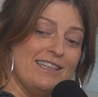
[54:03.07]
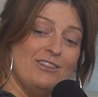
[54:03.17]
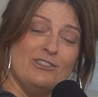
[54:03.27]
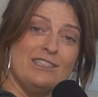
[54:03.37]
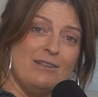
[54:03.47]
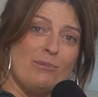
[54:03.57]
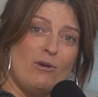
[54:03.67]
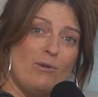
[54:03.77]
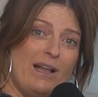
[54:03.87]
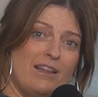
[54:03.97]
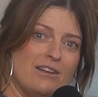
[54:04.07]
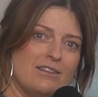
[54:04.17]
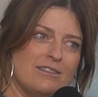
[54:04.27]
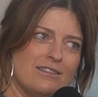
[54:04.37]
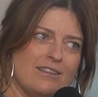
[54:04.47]
Can you say Paul Weller?
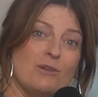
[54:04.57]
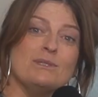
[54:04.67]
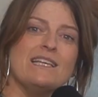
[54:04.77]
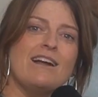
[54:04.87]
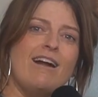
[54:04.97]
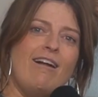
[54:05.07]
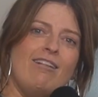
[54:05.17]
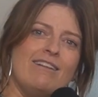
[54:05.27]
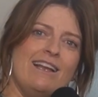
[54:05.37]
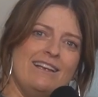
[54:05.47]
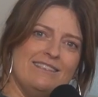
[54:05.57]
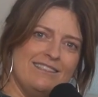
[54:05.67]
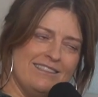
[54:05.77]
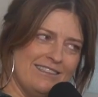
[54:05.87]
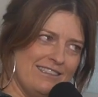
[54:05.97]
Or was it Carl
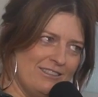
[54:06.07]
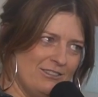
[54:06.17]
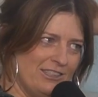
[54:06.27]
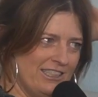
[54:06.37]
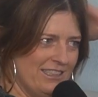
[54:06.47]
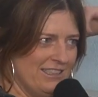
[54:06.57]
Kennedy that got you?